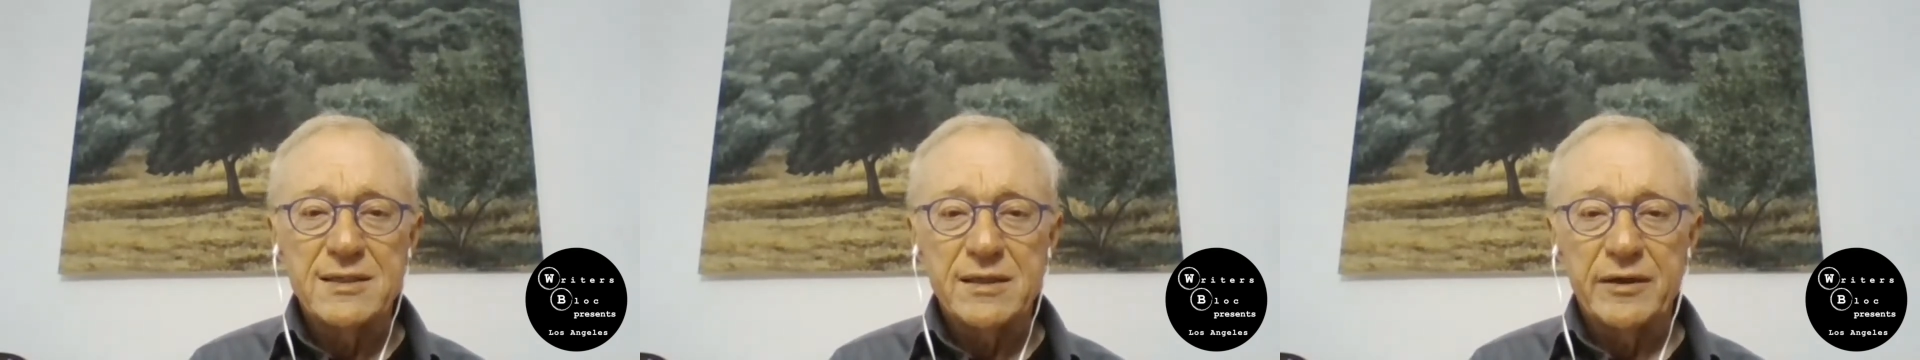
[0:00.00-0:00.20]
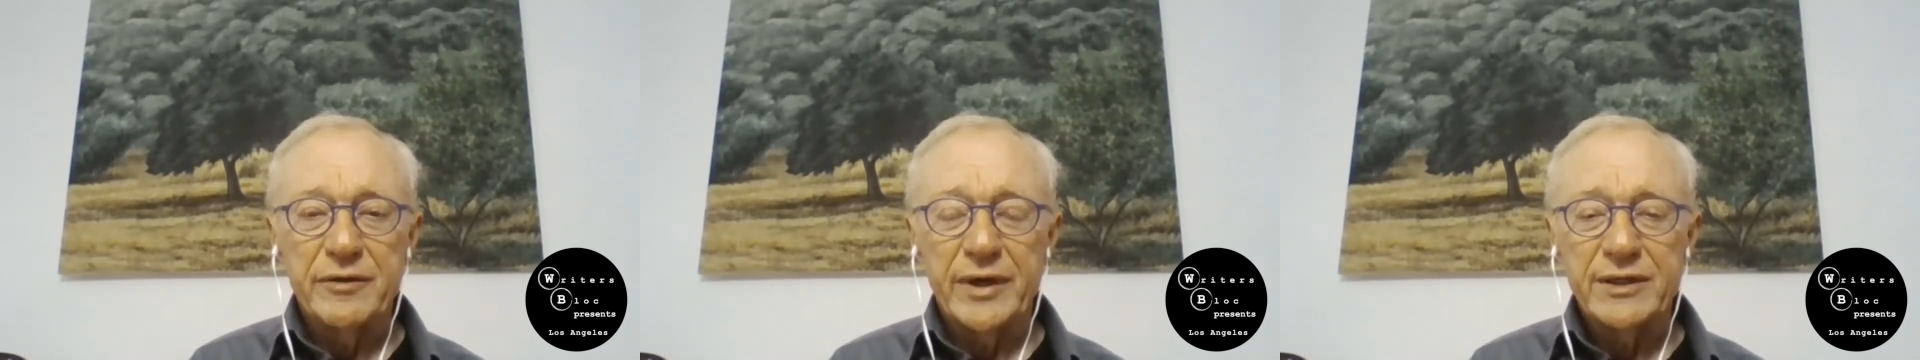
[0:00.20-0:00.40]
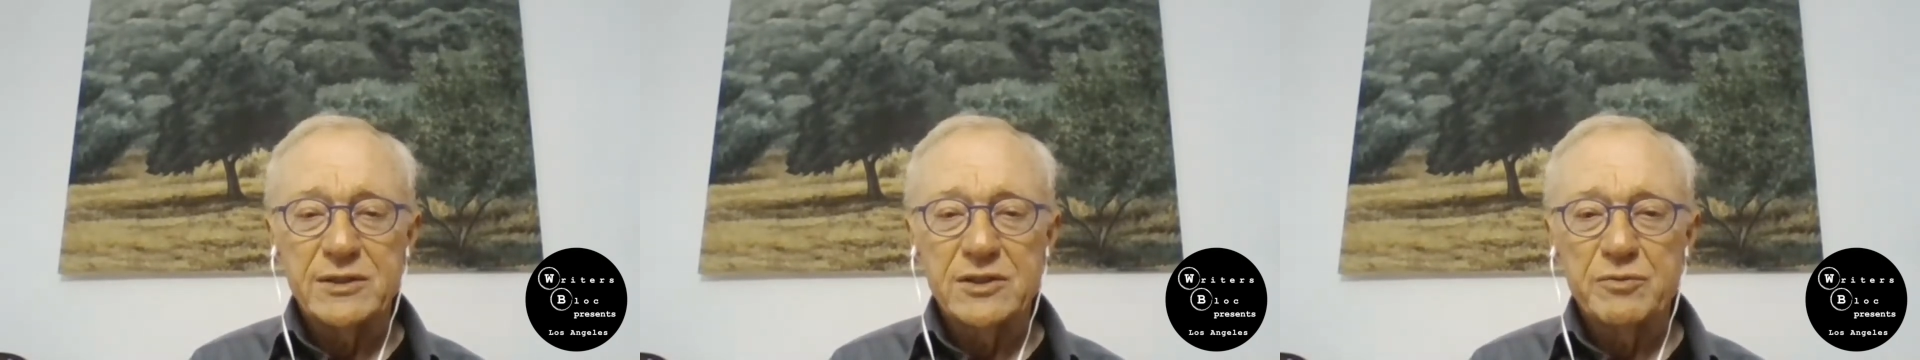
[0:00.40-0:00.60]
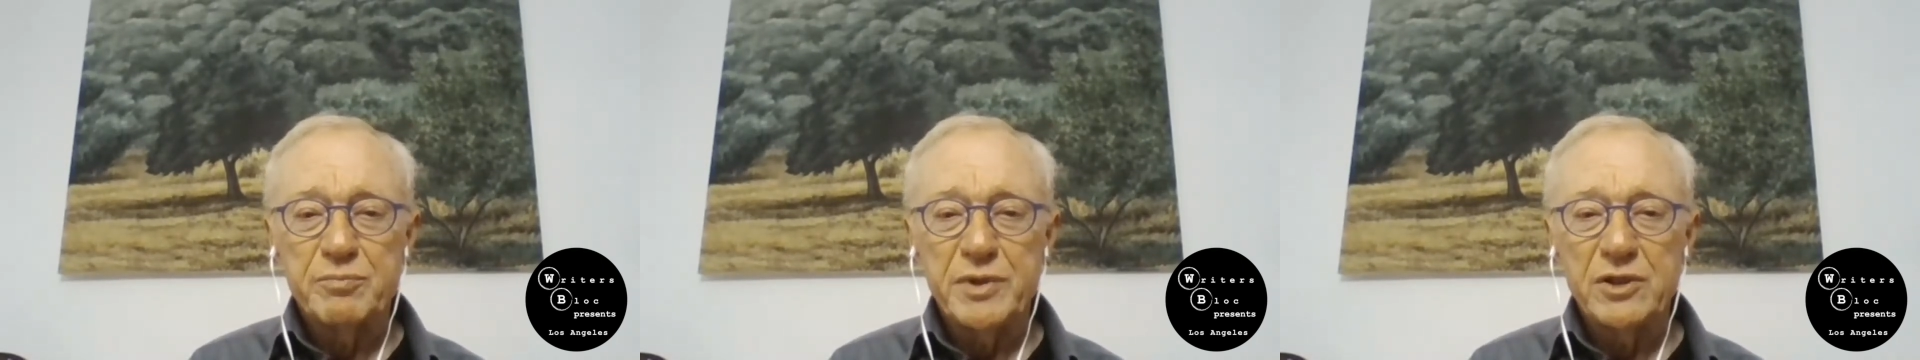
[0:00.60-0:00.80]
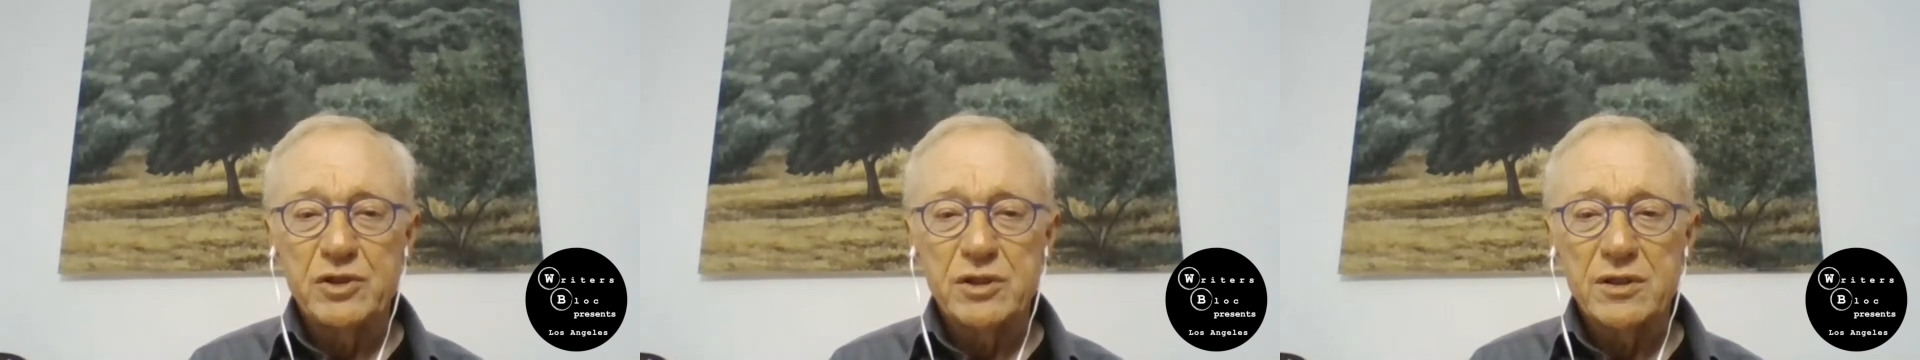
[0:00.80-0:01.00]
I write
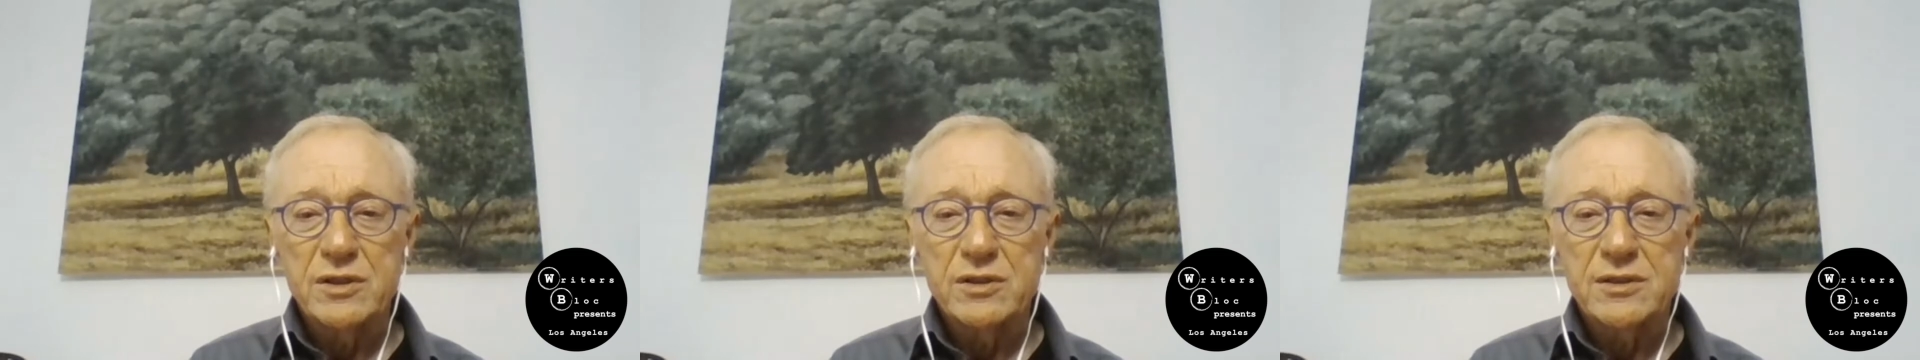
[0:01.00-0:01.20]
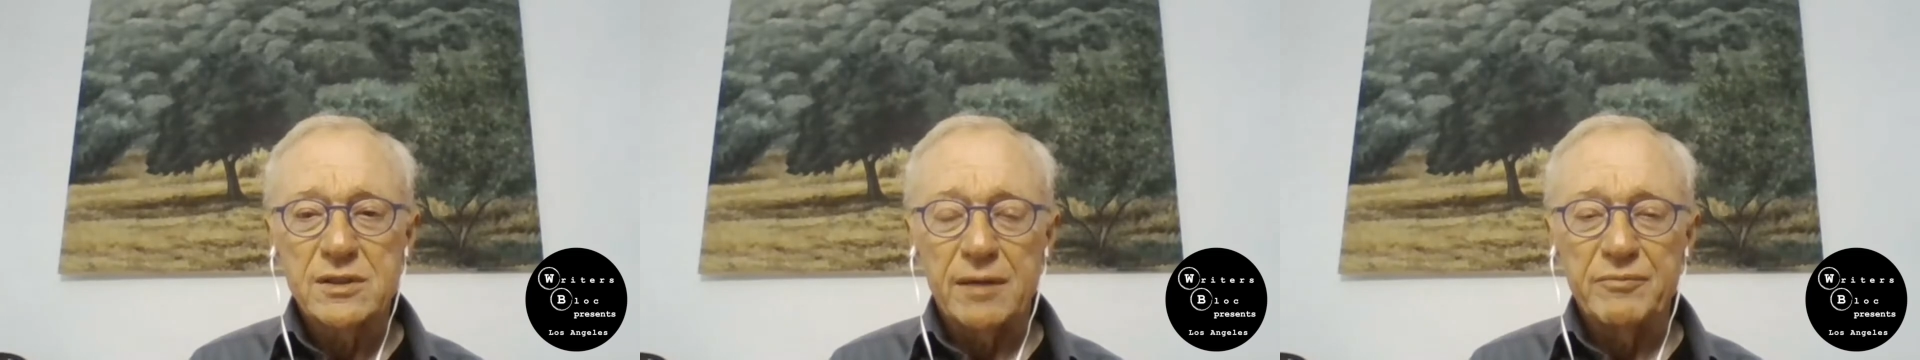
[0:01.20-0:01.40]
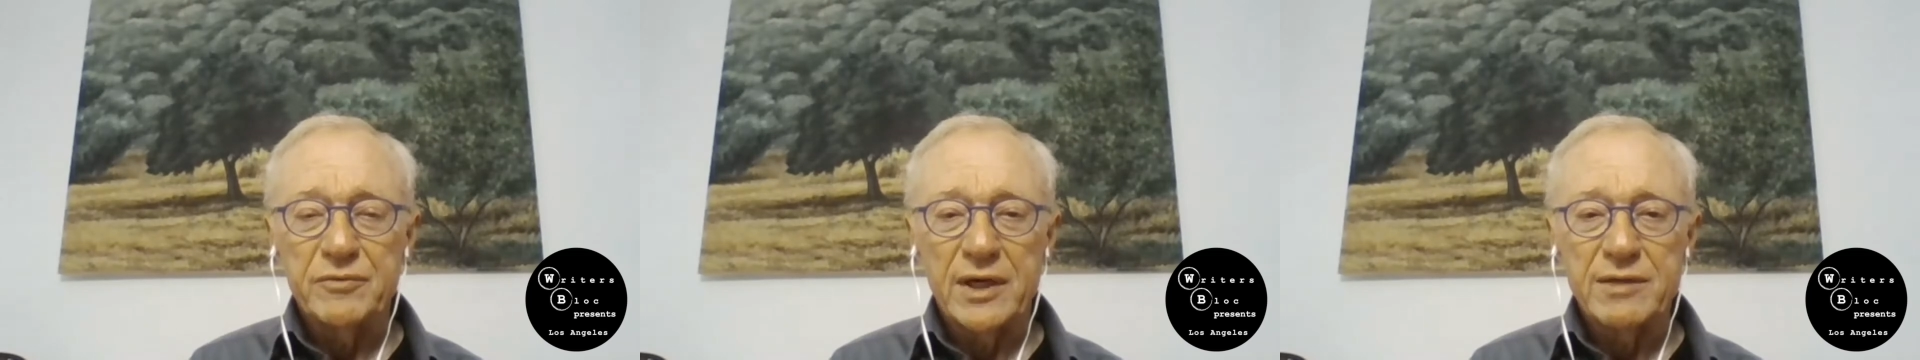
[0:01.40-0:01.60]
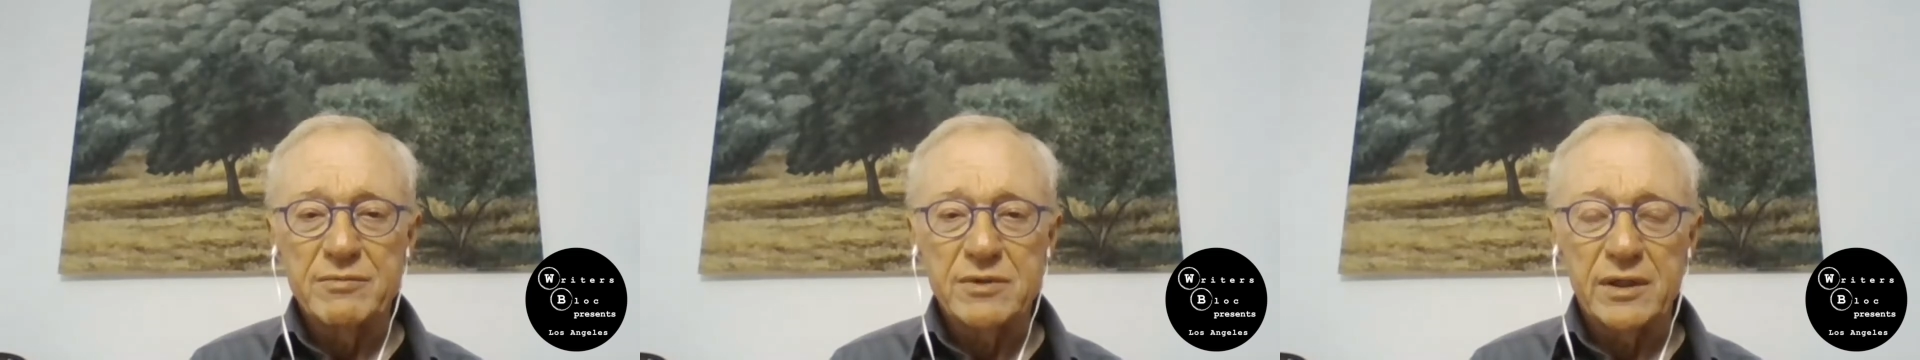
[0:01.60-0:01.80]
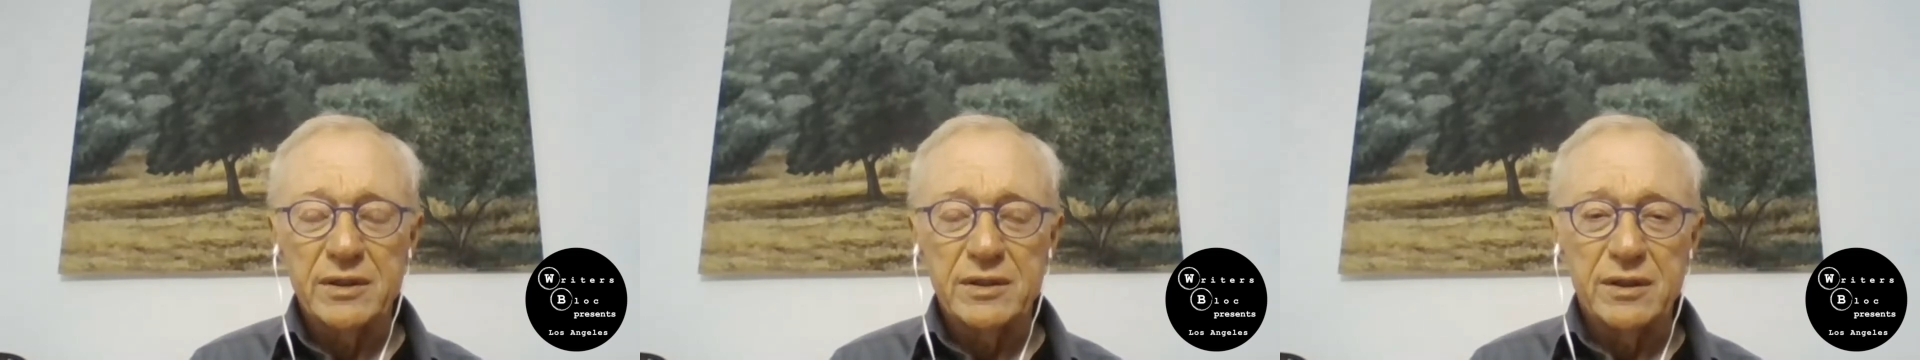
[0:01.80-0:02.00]
speeches, sometimes
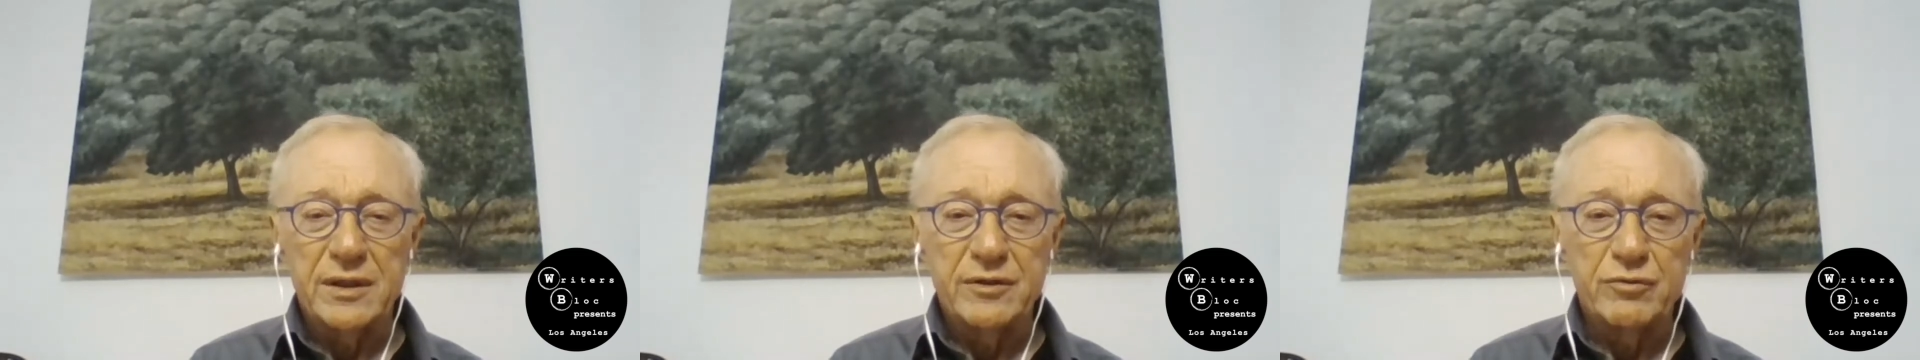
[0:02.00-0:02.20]
I